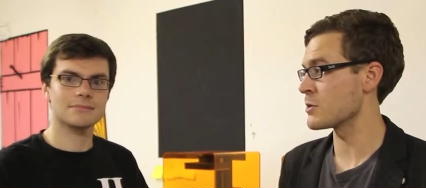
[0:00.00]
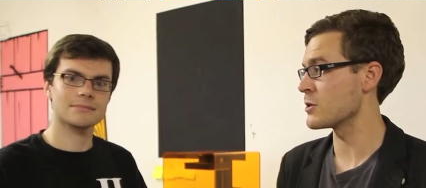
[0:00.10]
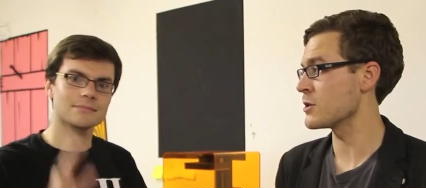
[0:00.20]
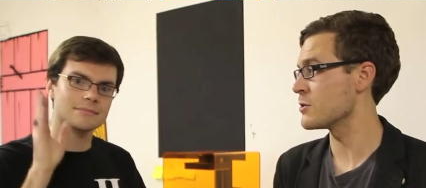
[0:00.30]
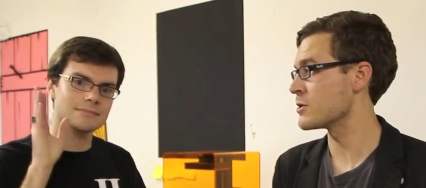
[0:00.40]

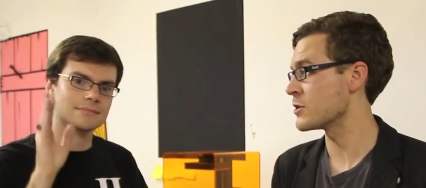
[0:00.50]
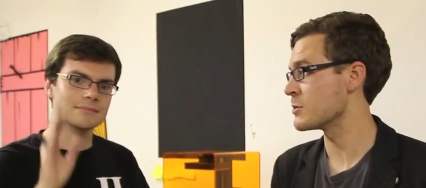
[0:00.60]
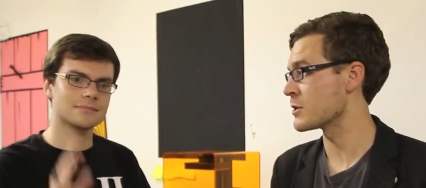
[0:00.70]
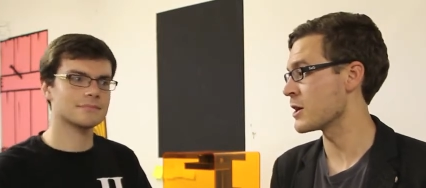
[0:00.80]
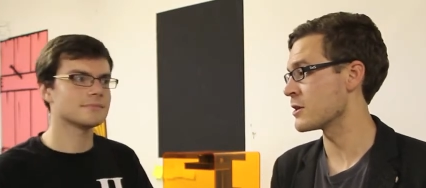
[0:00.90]
Speaker 1: Broady, one of our
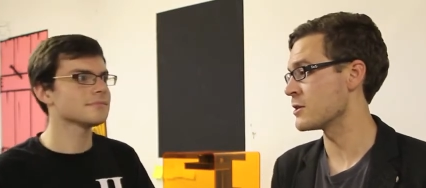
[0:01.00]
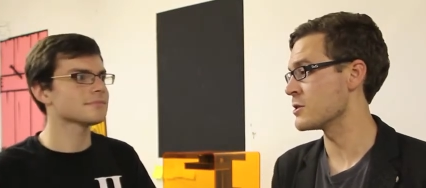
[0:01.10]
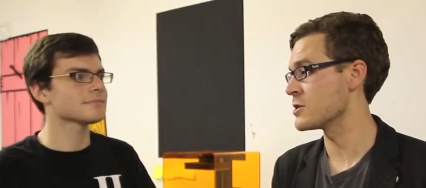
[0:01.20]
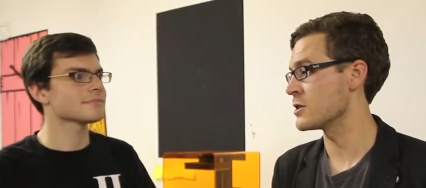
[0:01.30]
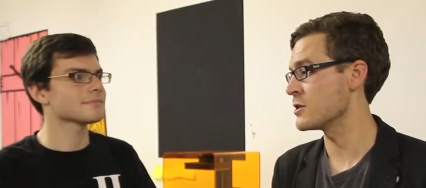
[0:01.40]
mechanical
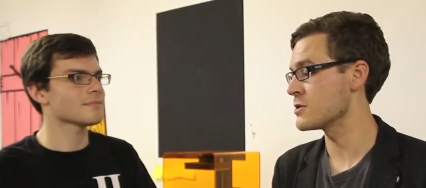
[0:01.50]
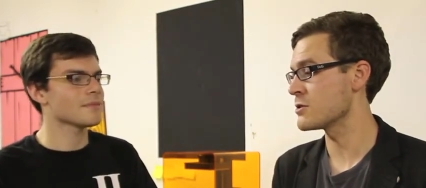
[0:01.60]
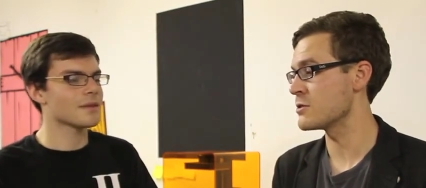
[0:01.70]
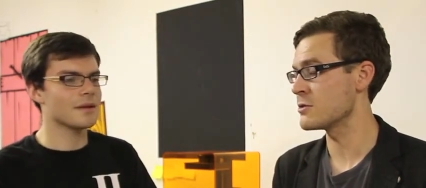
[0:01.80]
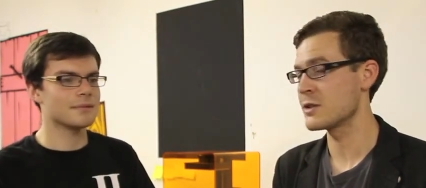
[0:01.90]
engineers,
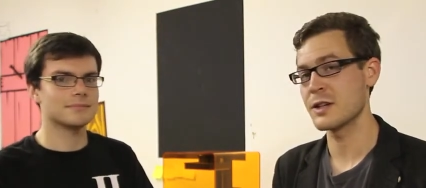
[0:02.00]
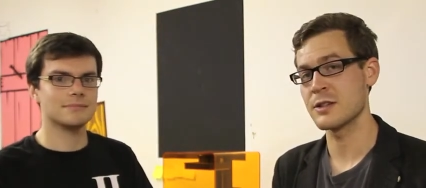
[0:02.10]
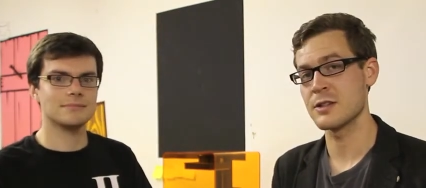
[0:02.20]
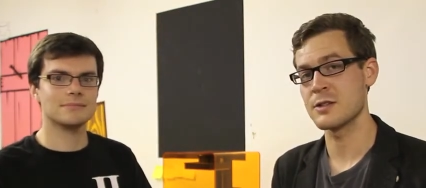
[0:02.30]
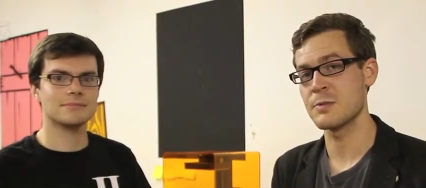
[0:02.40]
who would like
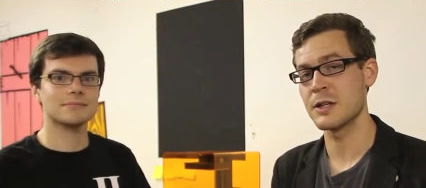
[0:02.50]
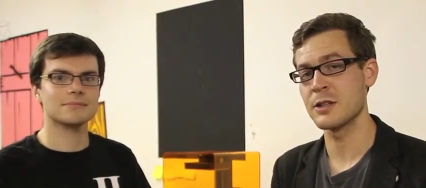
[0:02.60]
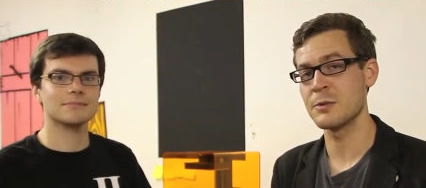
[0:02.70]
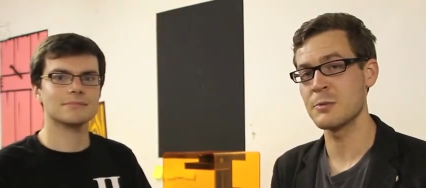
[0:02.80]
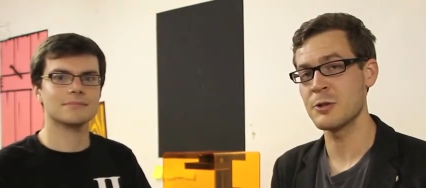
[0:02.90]
to speak a little
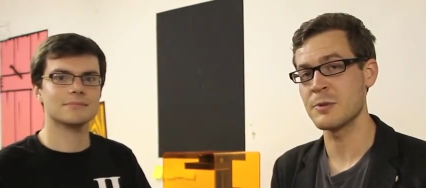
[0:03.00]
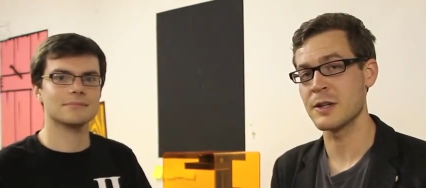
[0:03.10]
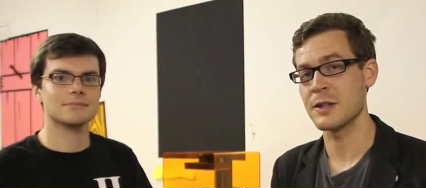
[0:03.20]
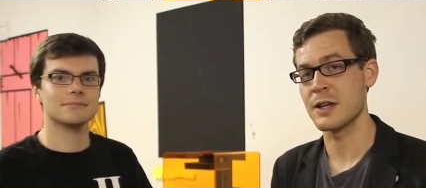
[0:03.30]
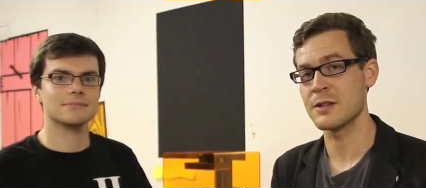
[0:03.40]
bit more
Speaker 2: about
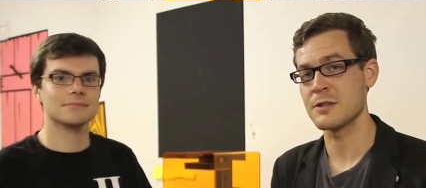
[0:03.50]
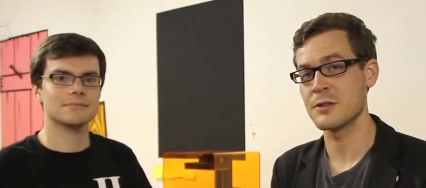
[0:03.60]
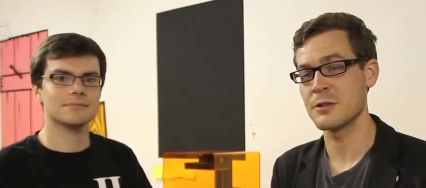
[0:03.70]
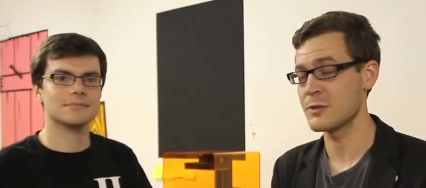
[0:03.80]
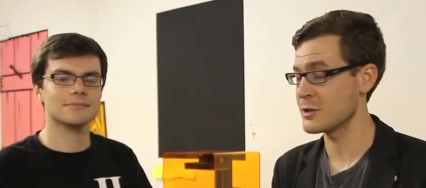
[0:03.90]
that. So
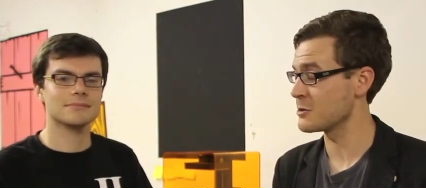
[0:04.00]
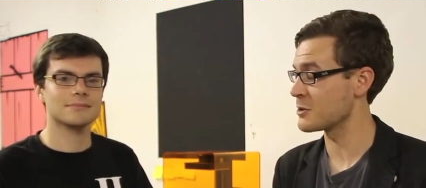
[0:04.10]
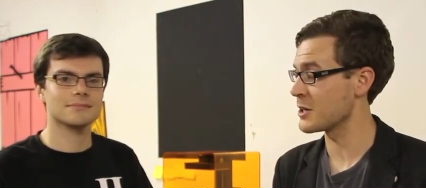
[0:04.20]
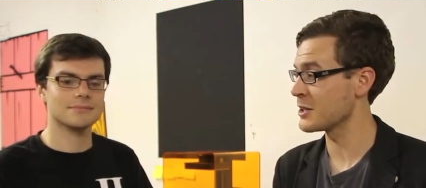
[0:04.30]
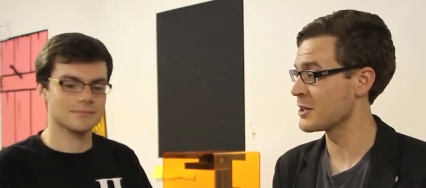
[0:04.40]
over to you,
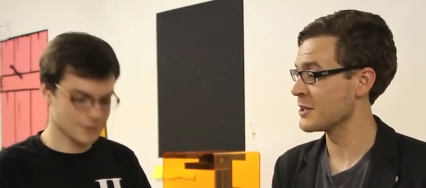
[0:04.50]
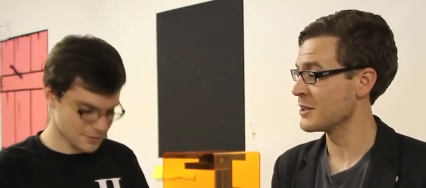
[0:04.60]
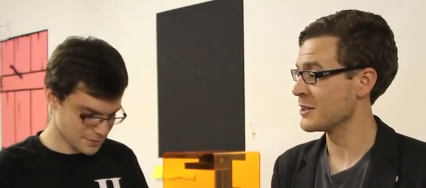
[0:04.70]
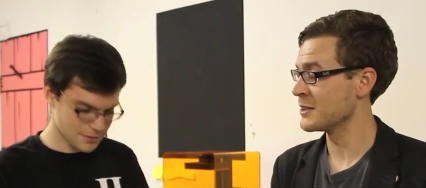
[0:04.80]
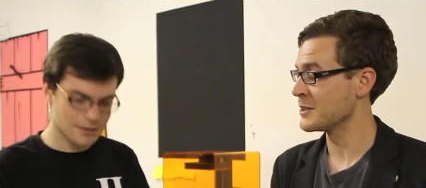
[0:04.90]
Craig.
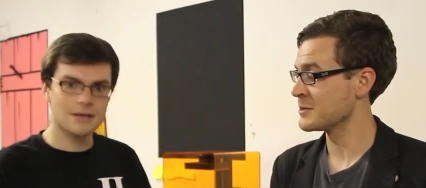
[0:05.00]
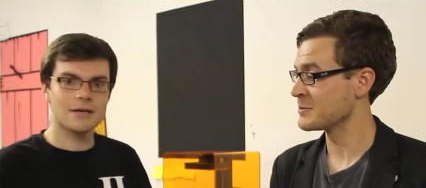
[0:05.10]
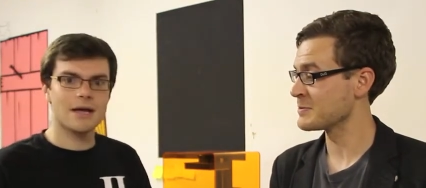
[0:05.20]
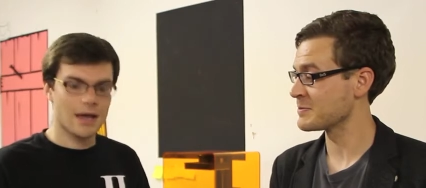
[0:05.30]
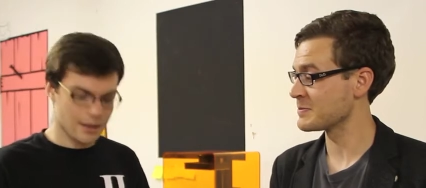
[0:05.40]

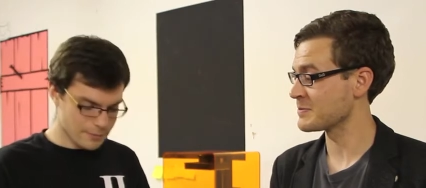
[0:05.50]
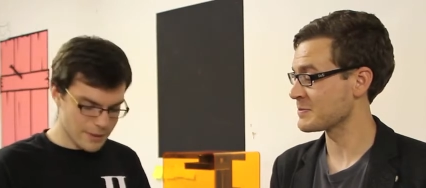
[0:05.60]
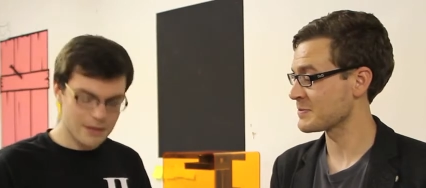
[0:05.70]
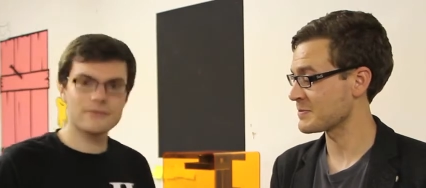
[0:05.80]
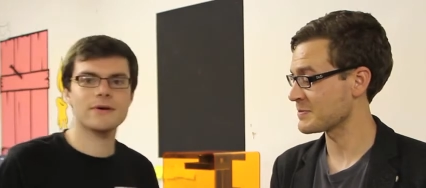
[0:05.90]
At the
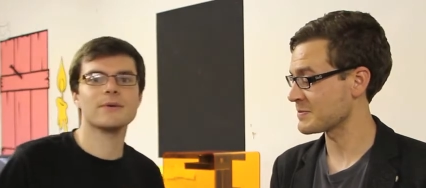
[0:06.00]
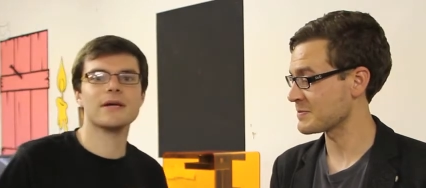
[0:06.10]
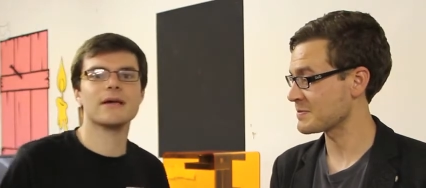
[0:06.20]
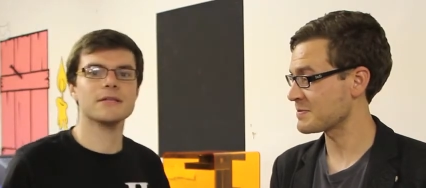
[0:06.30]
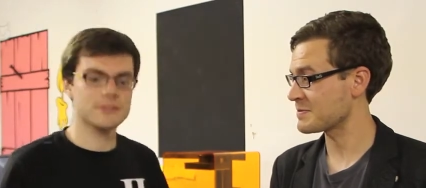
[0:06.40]
Maker Faire, we
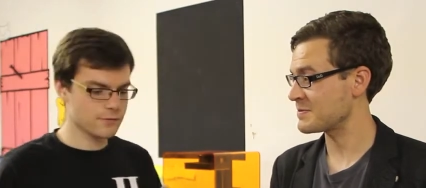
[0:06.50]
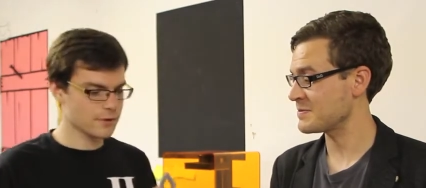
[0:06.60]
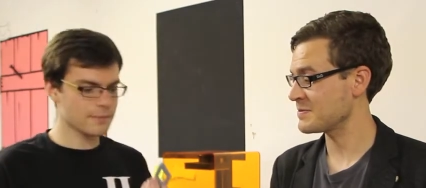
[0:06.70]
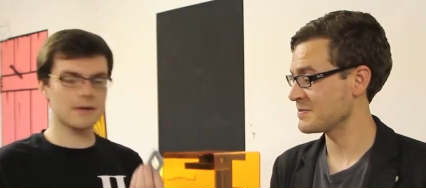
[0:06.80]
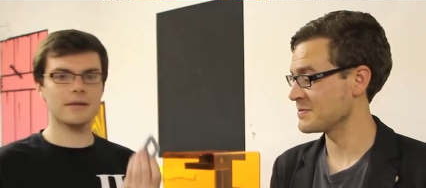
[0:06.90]
have this
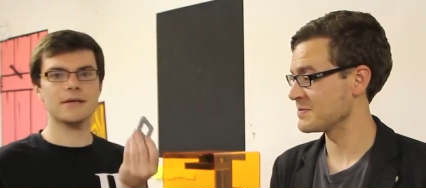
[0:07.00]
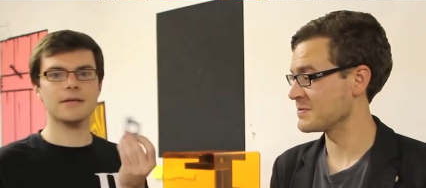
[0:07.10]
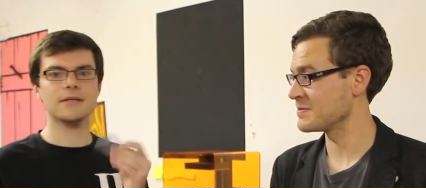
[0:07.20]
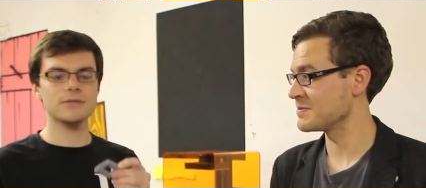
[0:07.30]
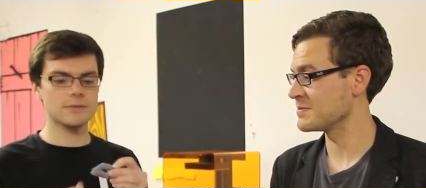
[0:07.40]
four-bar
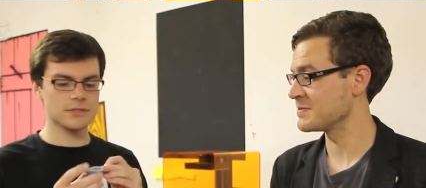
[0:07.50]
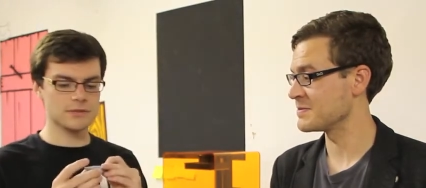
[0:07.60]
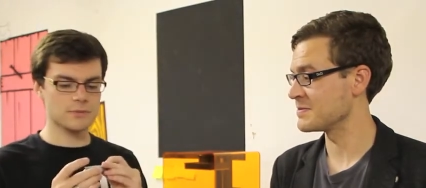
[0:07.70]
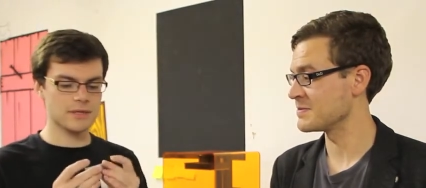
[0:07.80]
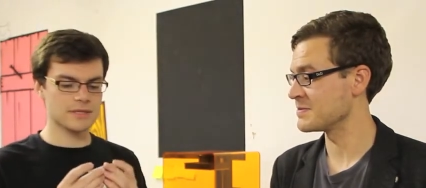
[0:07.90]
linkage, which is
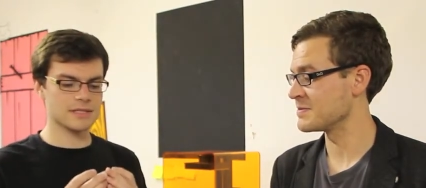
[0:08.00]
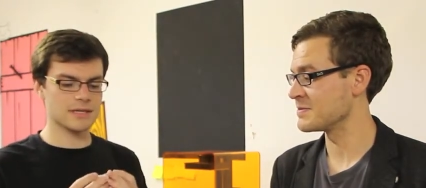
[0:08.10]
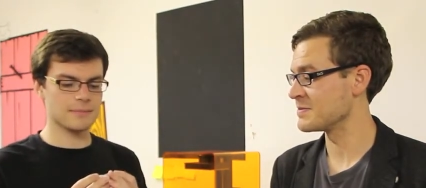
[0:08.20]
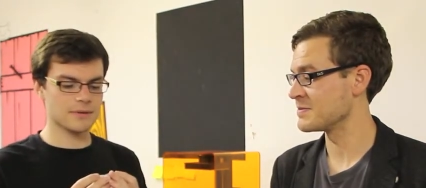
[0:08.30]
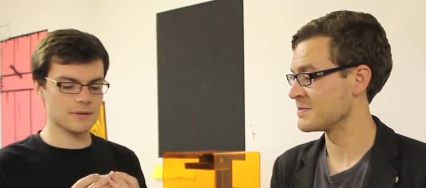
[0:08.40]
one
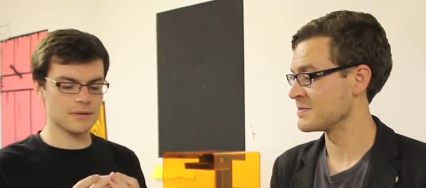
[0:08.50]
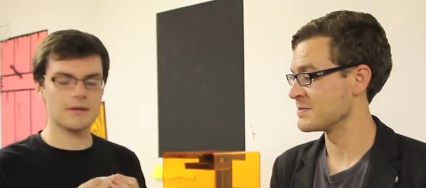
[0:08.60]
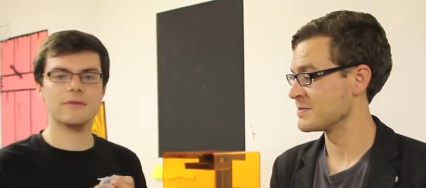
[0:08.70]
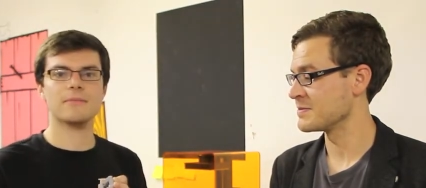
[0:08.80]
example of a